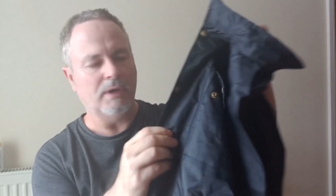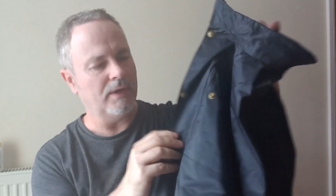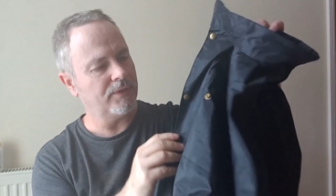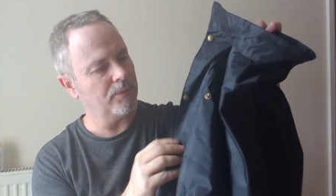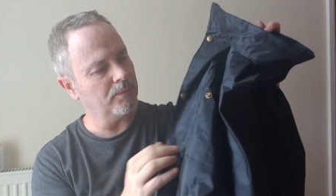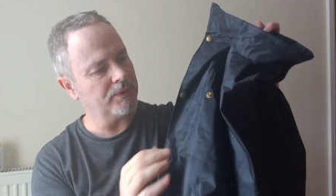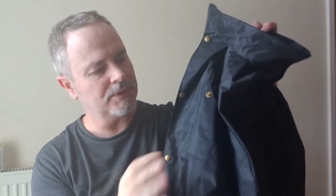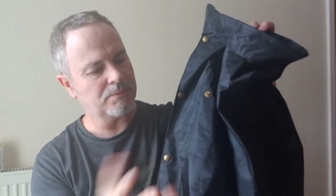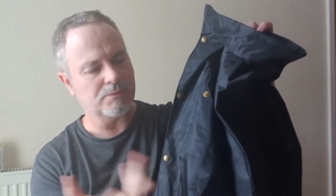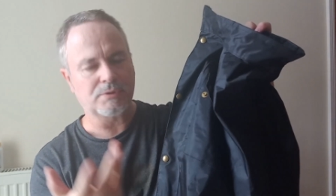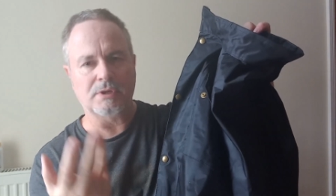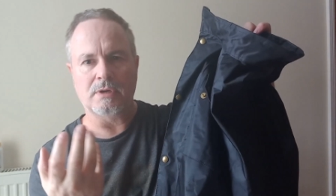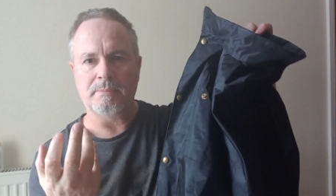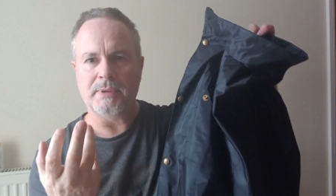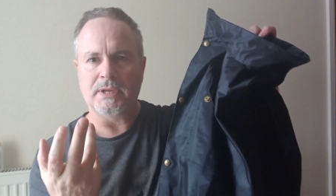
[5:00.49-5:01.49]
I thought this was
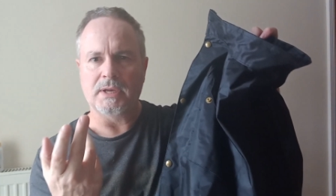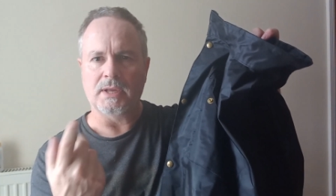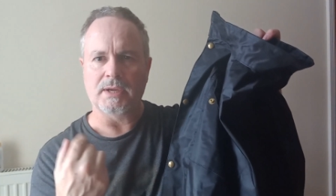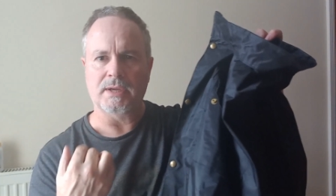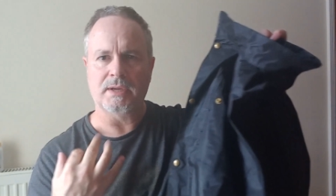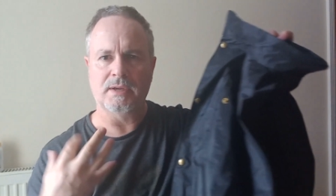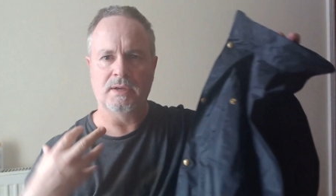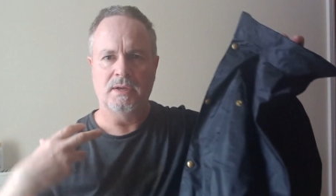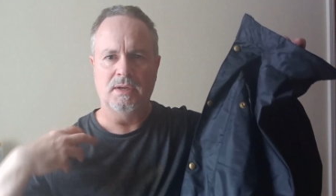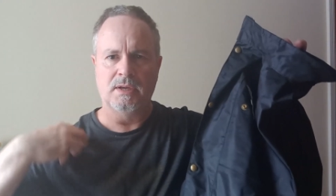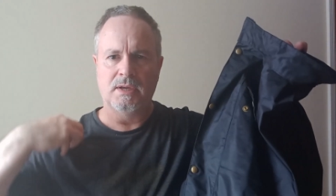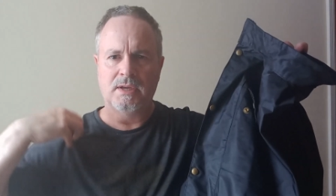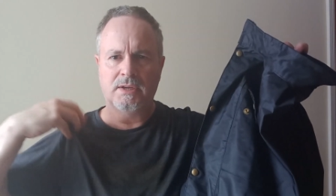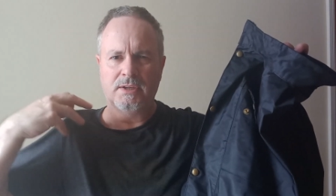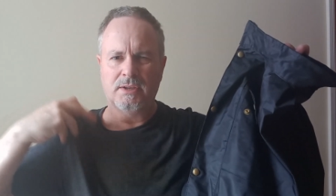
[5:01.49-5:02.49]
going to be like,
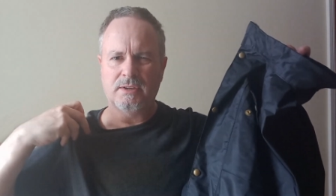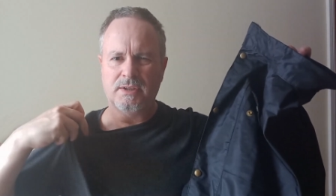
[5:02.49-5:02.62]
you know,